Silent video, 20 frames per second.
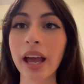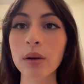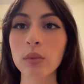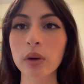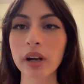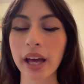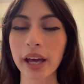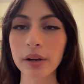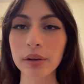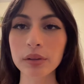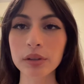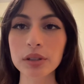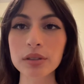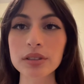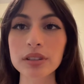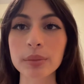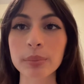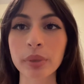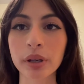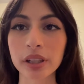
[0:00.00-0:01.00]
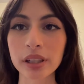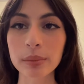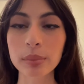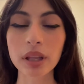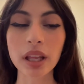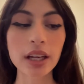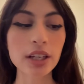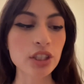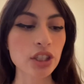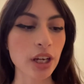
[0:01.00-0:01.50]
And when I don't use the putty
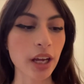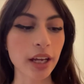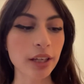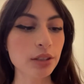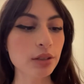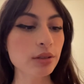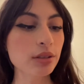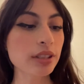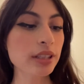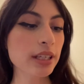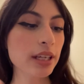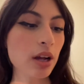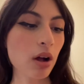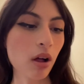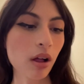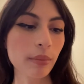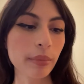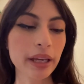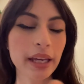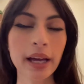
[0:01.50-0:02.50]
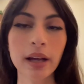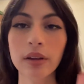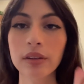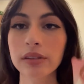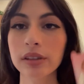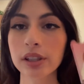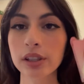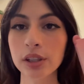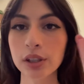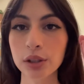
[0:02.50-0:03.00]
blush, I use the All My
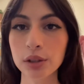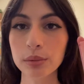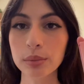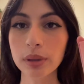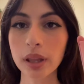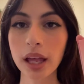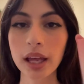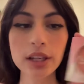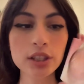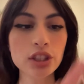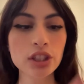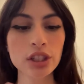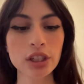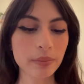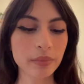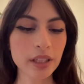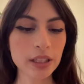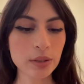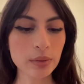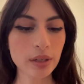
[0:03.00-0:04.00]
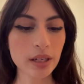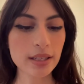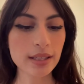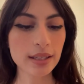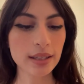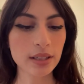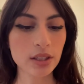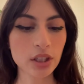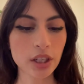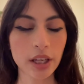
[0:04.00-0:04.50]
Healthy Hue blush. This one is
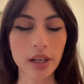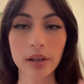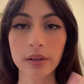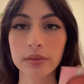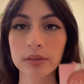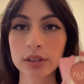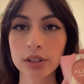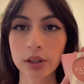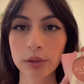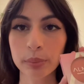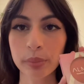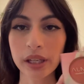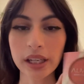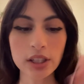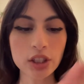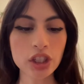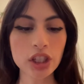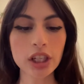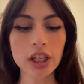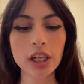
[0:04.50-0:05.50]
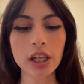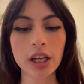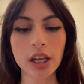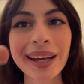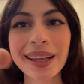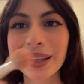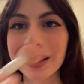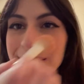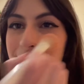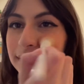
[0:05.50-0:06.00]
in the shade of So Peachy.
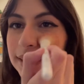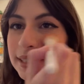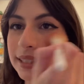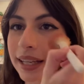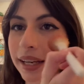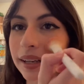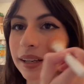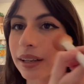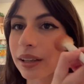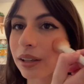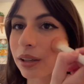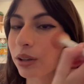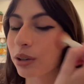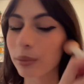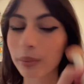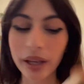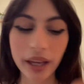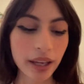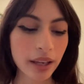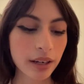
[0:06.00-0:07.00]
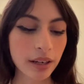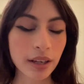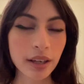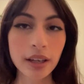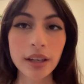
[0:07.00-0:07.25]
I like to set it a little bit.